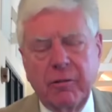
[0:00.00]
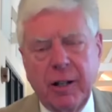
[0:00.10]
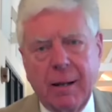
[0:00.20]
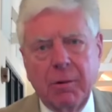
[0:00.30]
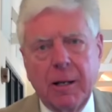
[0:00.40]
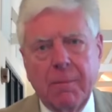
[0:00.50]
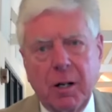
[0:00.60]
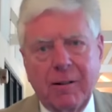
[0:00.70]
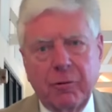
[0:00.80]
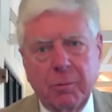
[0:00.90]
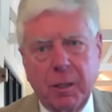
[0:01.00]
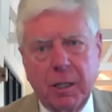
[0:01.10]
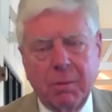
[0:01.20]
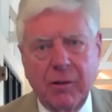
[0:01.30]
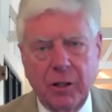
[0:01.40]
her family, apart from
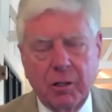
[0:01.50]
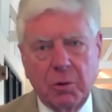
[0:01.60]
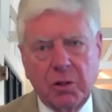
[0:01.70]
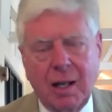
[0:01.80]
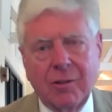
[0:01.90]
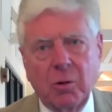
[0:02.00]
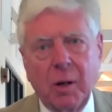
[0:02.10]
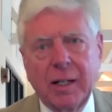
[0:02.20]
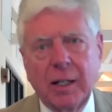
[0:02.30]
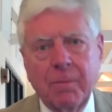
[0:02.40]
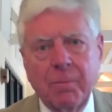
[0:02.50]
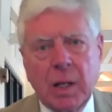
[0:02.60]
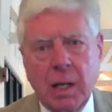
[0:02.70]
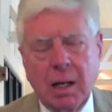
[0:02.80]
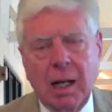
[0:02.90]
her mother, who was at the wedding,
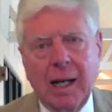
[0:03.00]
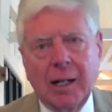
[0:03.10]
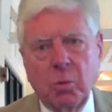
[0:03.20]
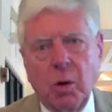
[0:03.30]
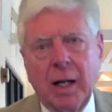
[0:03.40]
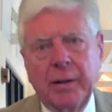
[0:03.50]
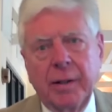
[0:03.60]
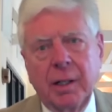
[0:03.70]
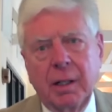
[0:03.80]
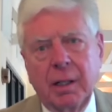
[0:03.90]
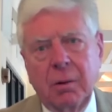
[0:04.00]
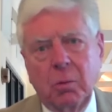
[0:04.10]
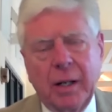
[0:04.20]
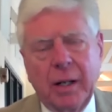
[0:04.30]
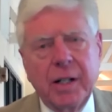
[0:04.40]
and one, uh,
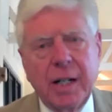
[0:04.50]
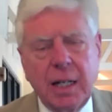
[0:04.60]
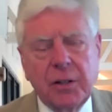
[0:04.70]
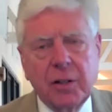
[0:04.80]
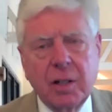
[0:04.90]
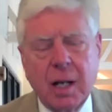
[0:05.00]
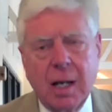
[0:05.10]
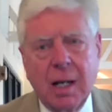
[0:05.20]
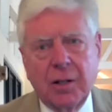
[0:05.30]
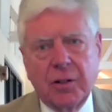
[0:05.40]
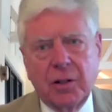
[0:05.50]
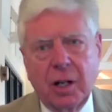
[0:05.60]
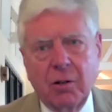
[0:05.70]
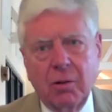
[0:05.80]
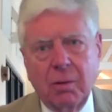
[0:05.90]
one niece.
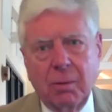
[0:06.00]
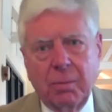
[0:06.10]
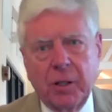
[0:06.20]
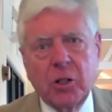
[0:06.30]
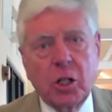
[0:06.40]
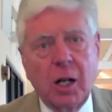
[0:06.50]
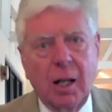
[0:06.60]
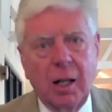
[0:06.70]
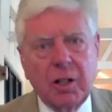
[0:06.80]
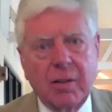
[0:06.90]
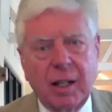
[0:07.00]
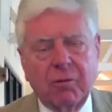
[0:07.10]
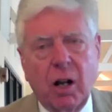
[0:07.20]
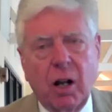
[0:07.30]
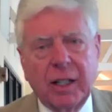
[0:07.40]
So Prince Charles, I
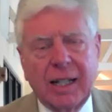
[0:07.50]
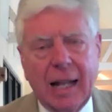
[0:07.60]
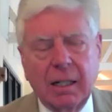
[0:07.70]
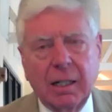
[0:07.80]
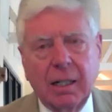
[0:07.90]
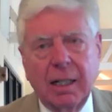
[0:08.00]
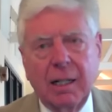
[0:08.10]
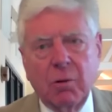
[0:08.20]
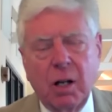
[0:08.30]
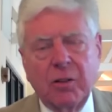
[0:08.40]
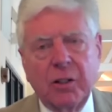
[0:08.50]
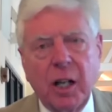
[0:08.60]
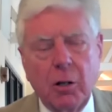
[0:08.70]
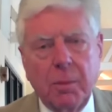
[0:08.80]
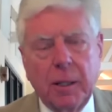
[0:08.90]
think, rather gallantly and rather
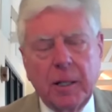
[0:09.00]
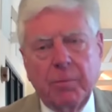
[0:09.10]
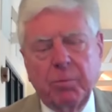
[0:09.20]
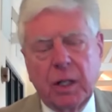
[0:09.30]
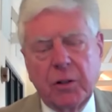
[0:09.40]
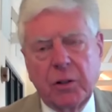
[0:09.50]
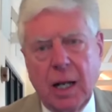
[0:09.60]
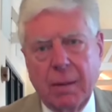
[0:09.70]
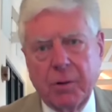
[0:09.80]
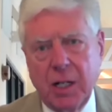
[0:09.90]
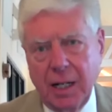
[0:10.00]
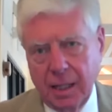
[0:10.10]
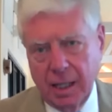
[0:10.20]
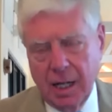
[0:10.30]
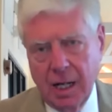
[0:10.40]
nobly stepped
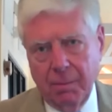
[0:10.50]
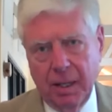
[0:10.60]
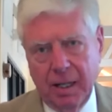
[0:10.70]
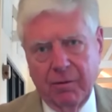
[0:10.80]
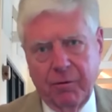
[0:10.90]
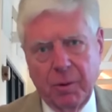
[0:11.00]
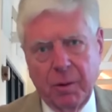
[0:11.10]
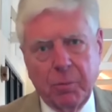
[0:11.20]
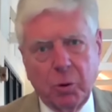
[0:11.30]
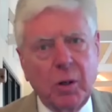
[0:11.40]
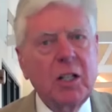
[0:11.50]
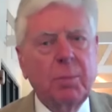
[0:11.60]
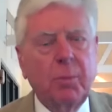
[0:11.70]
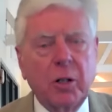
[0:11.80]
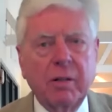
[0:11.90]
in. But from the
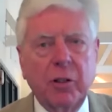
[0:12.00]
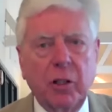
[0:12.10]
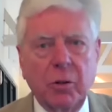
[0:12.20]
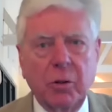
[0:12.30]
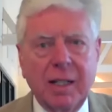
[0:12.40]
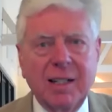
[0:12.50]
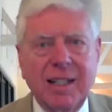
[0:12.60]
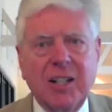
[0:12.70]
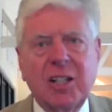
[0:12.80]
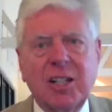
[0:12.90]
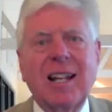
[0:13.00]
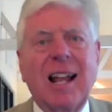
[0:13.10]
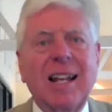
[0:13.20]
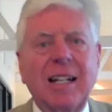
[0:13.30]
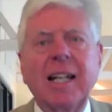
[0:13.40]
Queen's point of view, it did
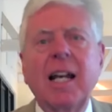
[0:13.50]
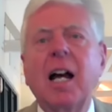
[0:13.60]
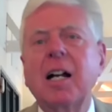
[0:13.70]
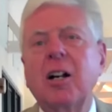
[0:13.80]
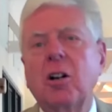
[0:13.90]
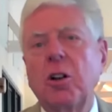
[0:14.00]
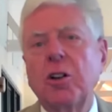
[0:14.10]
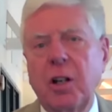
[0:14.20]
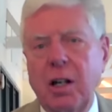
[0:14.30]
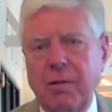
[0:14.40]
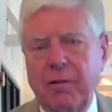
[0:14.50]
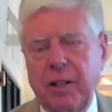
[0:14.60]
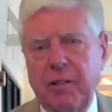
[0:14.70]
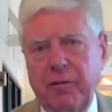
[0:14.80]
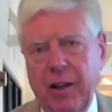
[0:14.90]
slightly cross
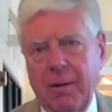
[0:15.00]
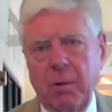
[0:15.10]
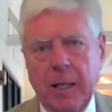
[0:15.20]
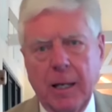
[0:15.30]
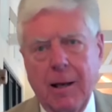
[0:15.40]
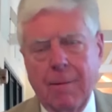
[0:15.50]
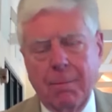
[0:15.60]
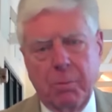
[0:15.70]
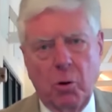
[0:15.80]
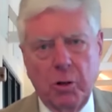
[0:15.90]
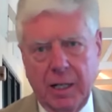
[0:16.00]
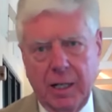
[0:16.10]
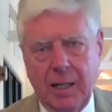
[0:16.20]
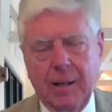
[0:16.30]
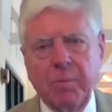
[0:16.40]
over the family border
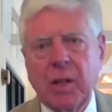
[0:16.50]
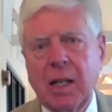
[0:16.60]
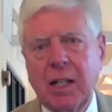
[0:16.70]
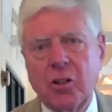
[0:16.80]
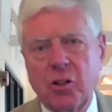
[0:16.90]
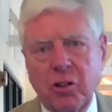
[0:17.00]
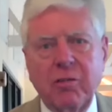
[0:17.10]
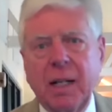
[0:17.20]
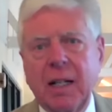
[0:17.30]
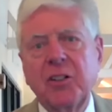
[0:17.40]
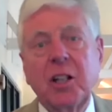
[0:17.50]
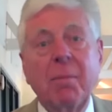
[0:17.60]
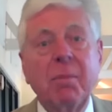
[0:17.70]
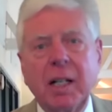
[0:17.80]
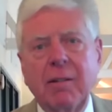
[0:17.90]
here. It should have been
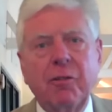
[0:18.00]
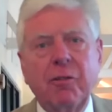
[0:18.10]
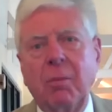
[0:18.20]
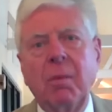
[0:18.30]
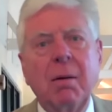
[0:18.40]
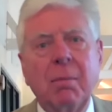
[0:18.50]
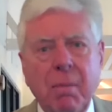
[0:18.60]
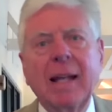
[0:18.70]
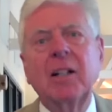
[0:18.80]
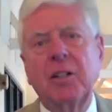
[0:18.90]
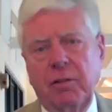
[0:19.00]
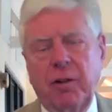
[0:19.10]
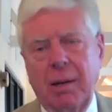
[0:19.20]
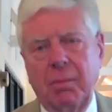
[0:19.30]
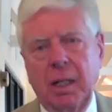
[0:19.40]
somebody from Meghan's
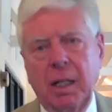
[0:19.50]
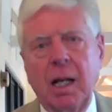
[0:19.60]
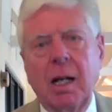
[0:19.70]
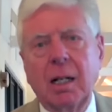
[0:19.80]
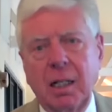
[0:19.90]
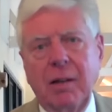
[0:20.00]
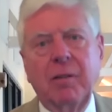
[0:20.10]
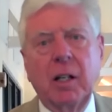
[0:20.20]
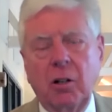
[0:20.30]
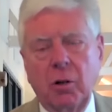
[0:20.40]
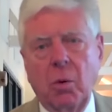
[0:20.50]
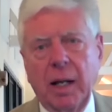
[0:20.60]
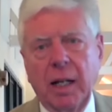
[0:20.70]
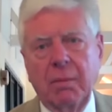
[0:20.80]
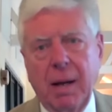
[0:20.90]
family giving her
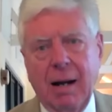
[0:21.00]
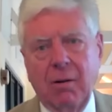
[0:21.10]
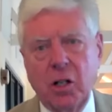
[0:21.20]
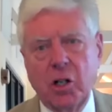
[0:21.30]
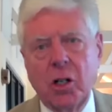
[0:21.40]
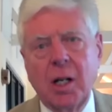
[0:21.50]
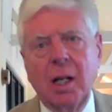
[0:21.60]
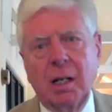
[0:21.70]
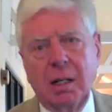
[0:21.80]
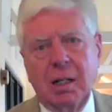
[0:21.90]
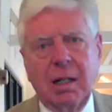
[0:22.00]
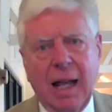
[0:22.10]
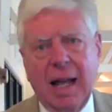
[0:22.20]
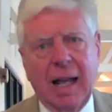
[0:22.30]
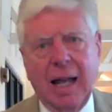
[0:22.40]
away in marriage, uh,